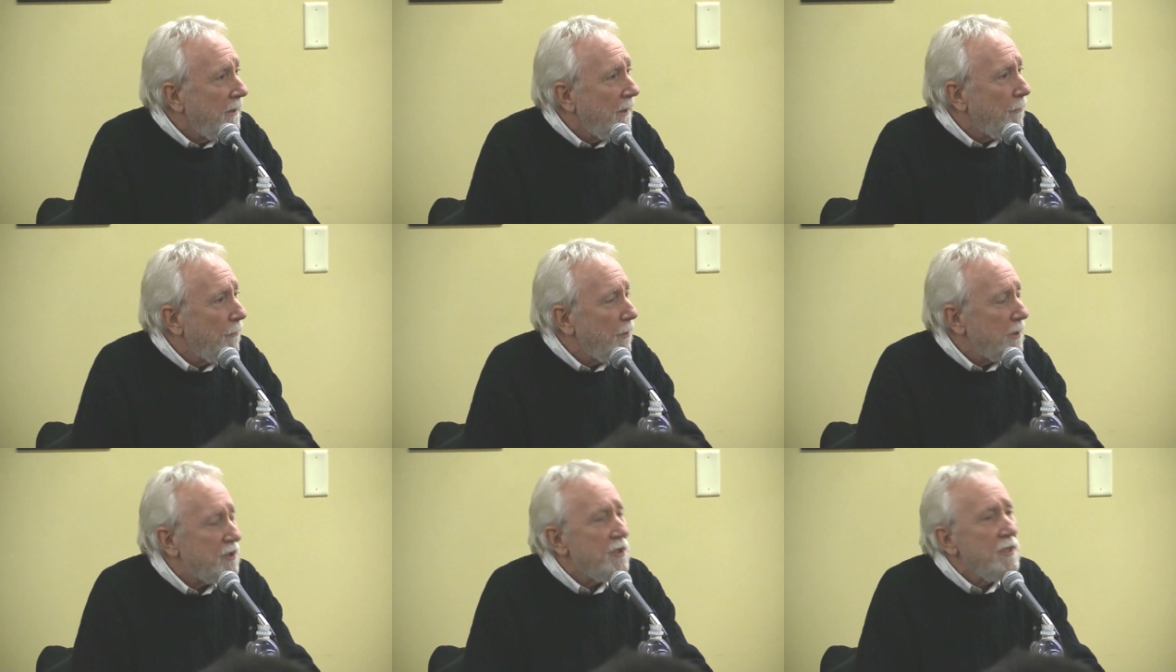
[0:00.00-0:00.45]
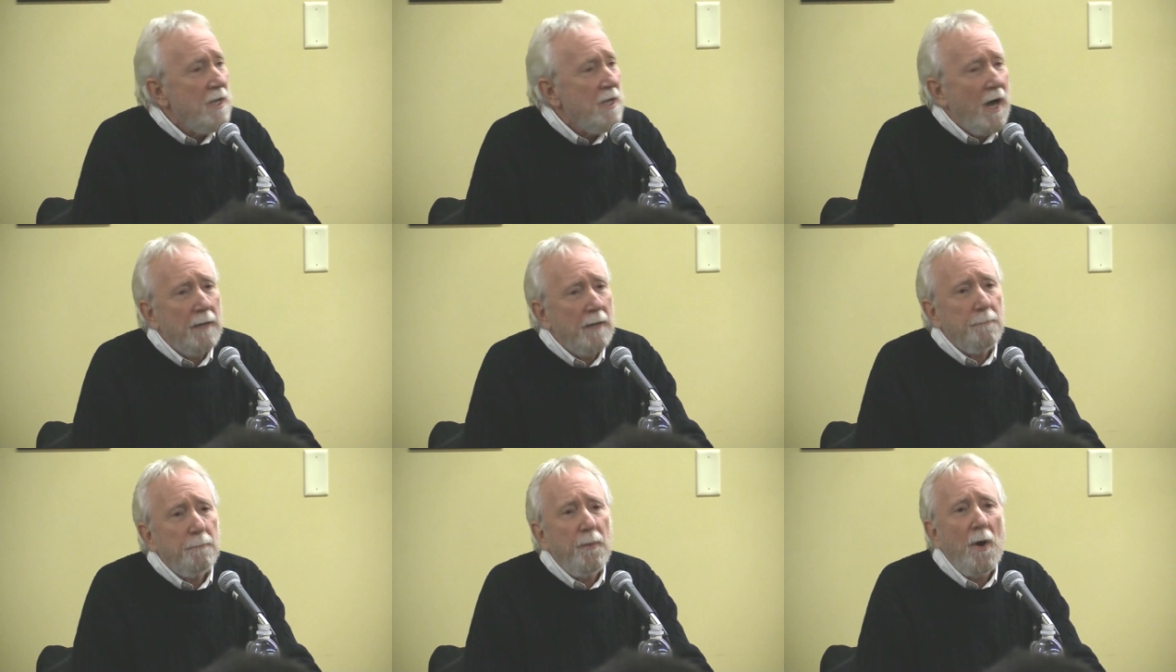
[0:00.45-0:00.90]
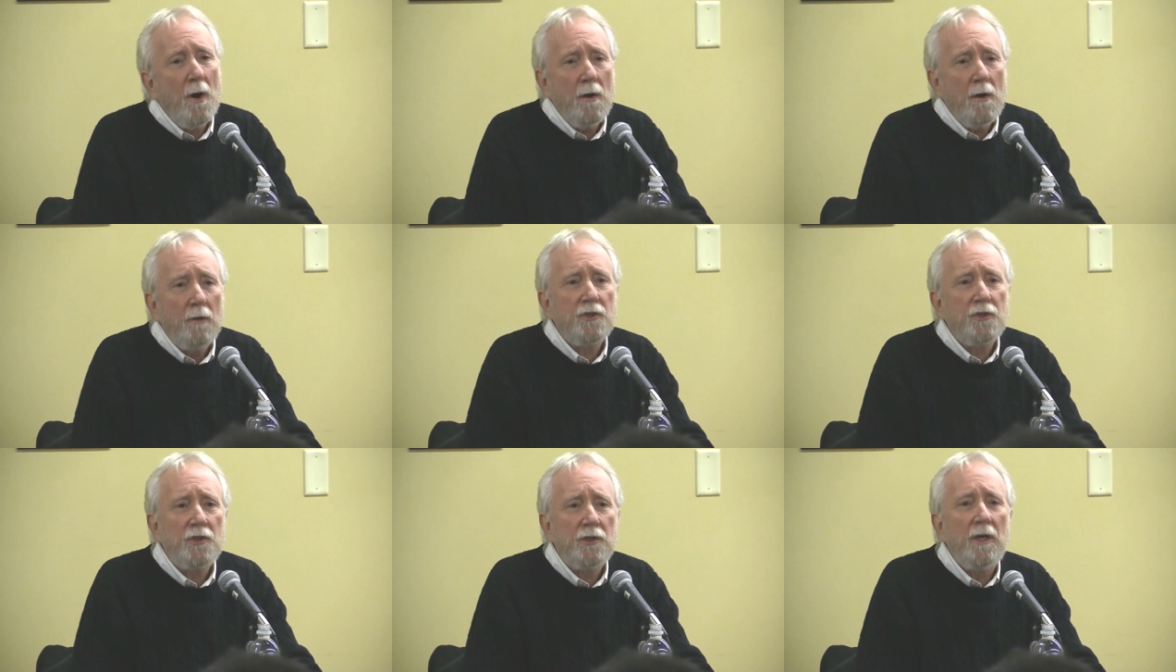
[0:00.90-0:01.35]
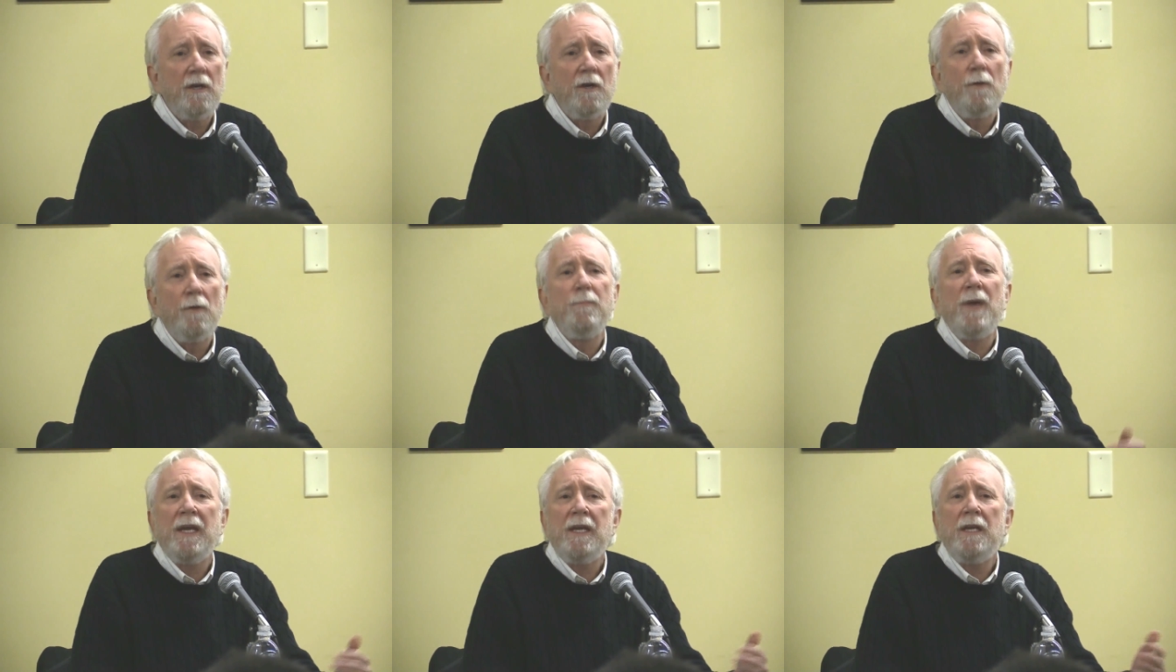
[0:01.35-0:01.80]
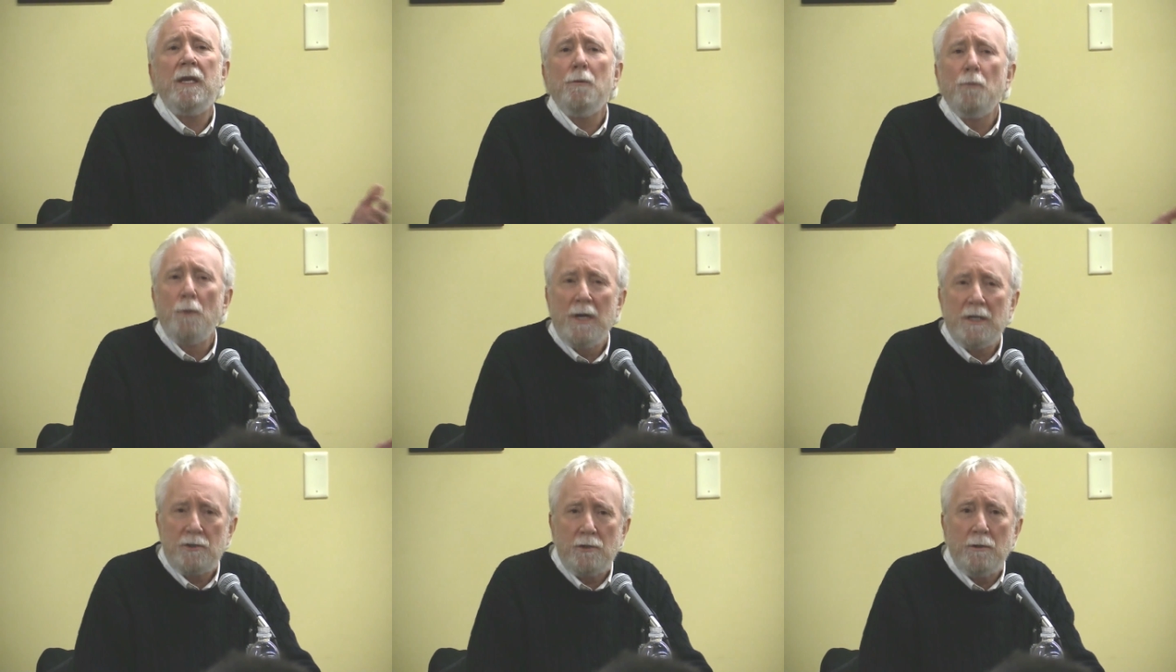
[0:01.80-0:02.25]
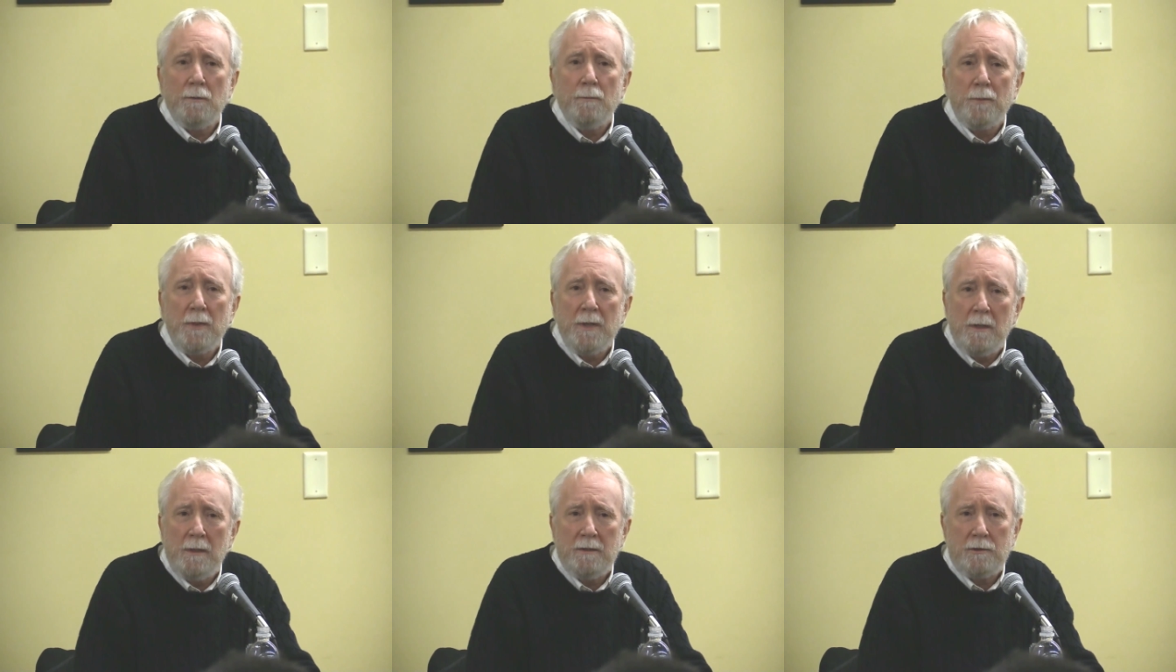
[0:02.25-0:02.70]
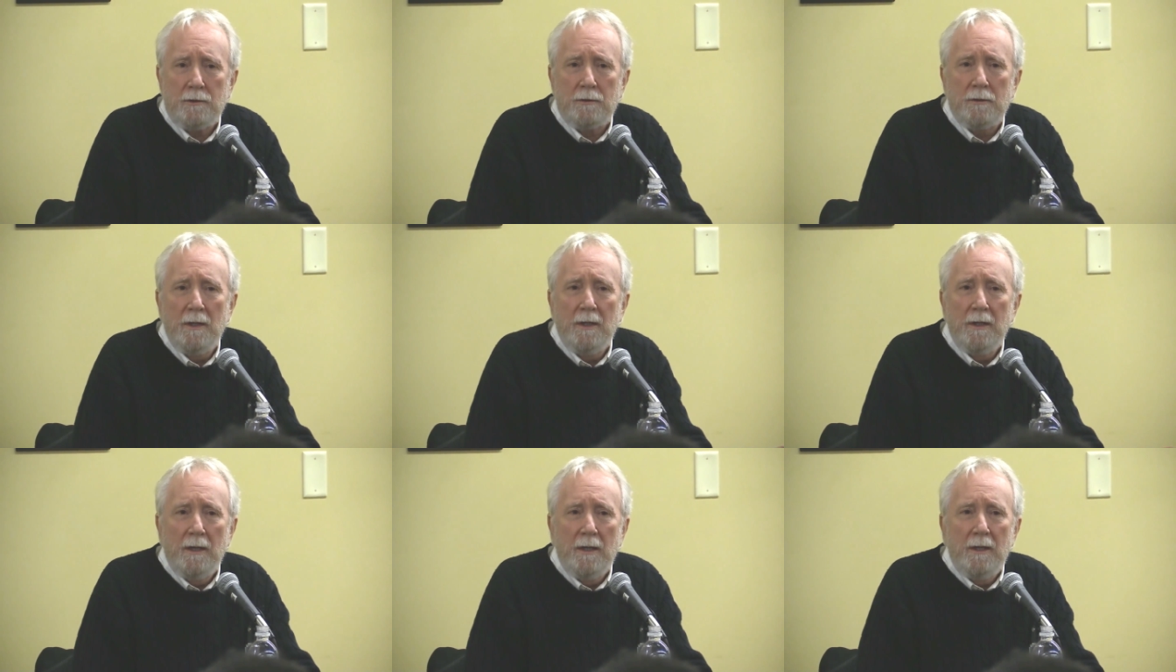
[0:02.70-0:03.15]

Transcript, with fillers: It was not Paul Schell, May he rest in peace.